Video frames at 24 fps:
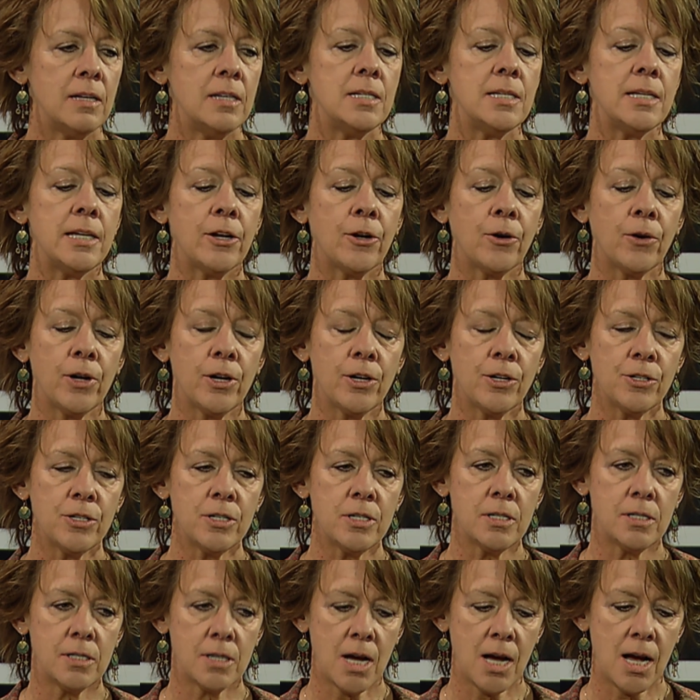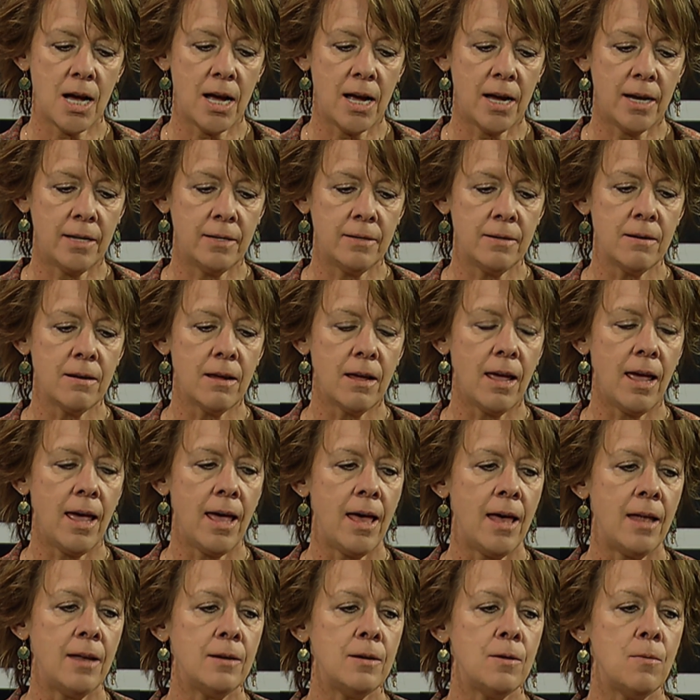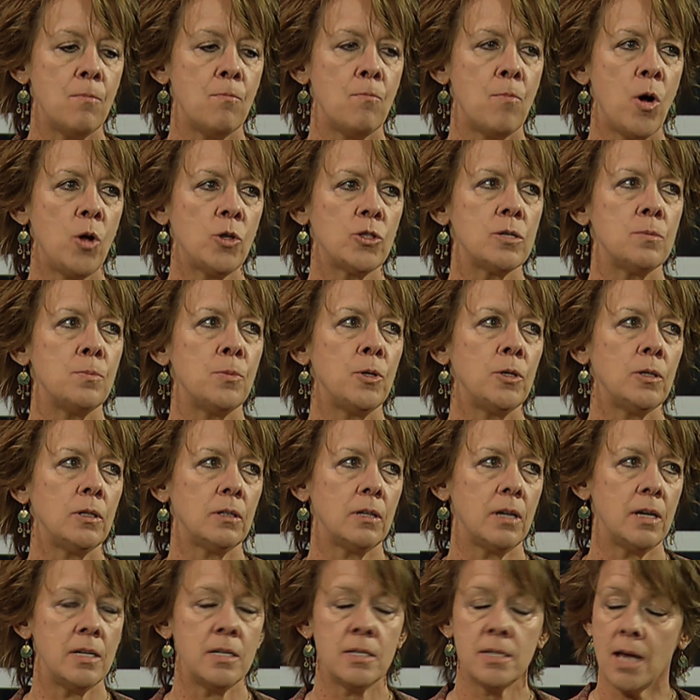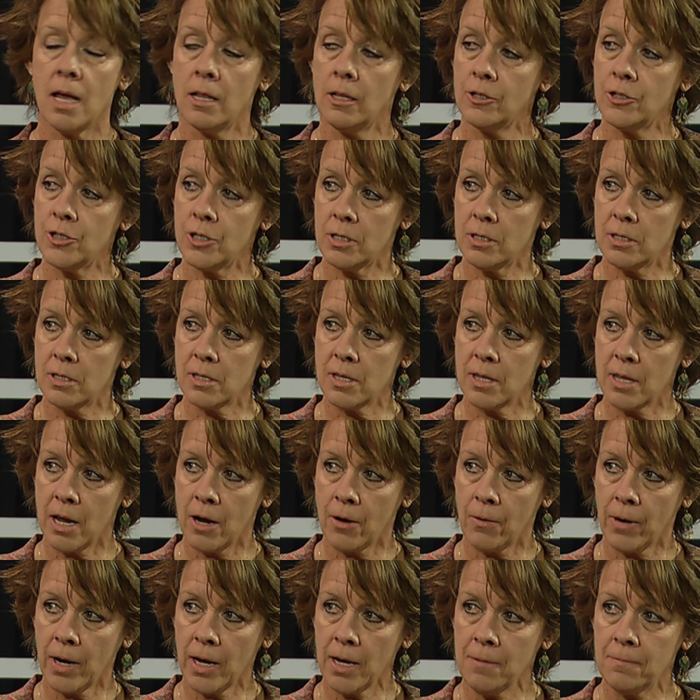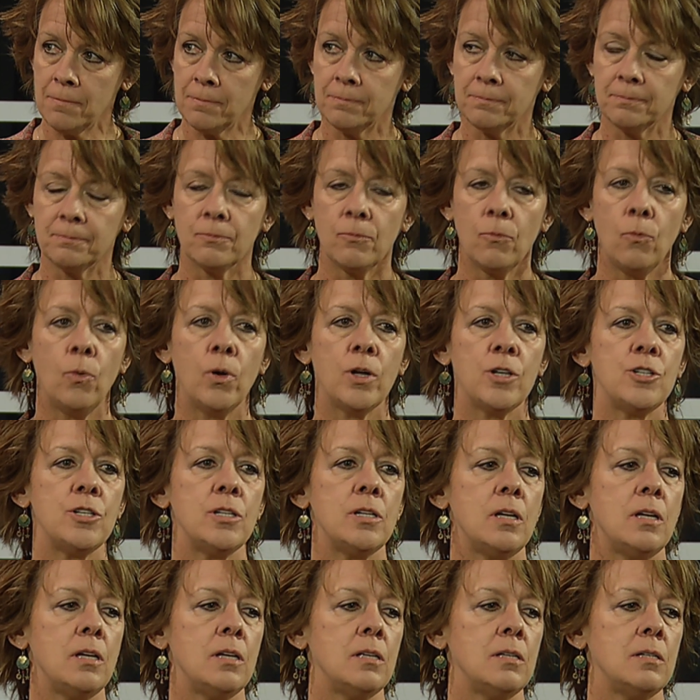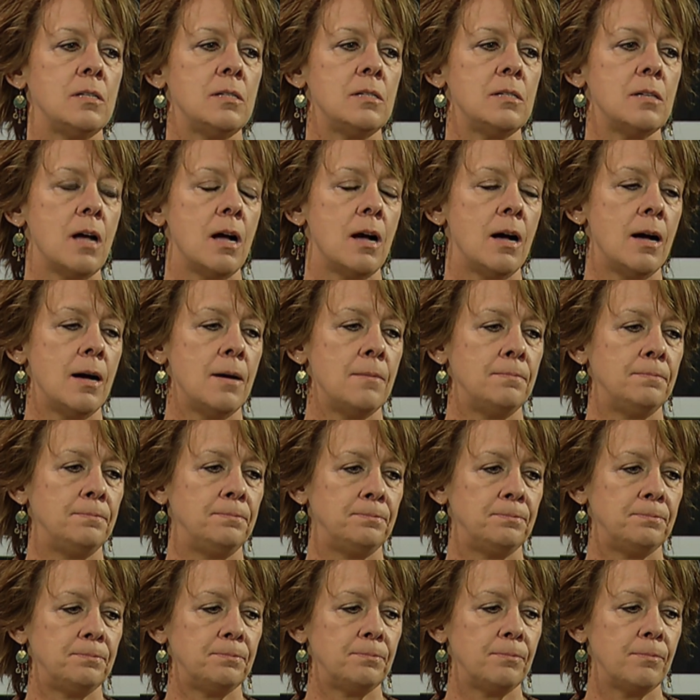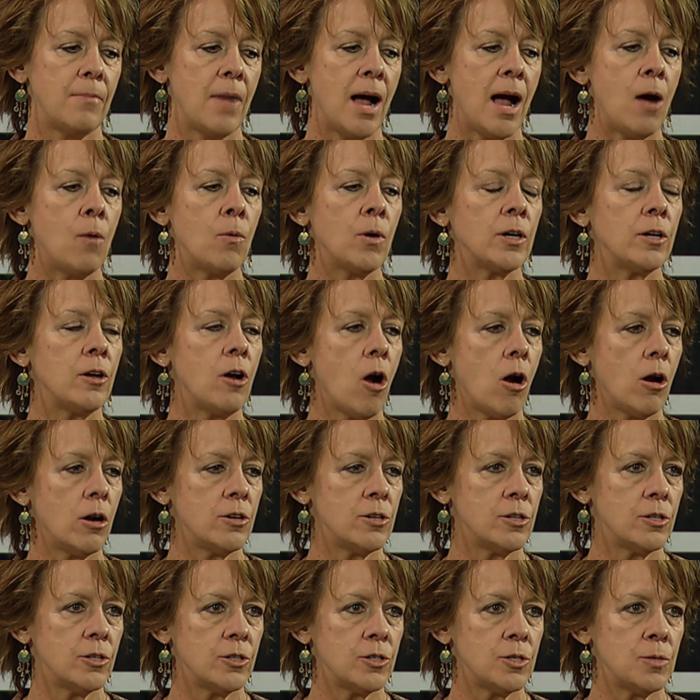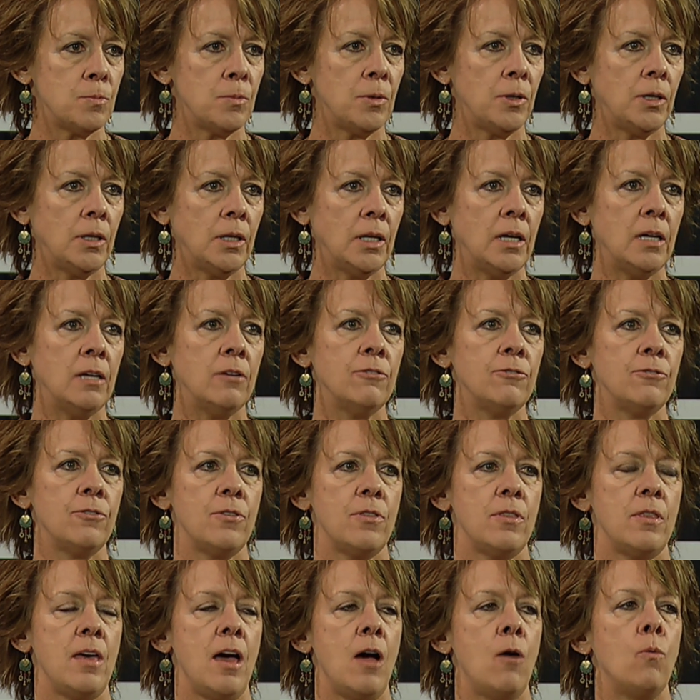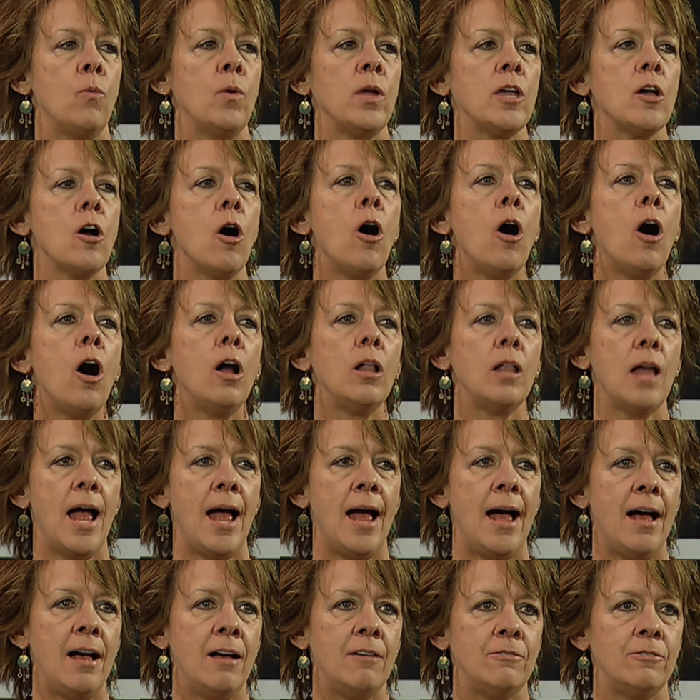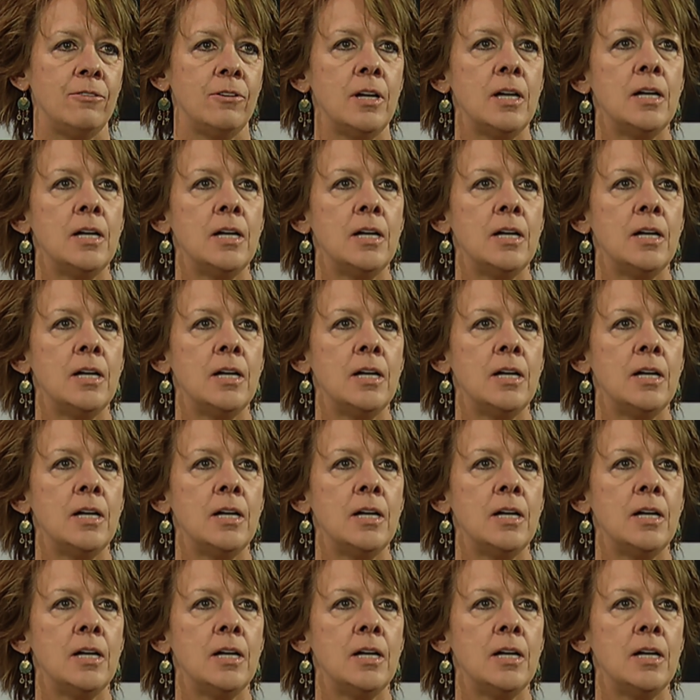interior design, and multiple intelligence theory, which is Howard Gardner's belief that we all have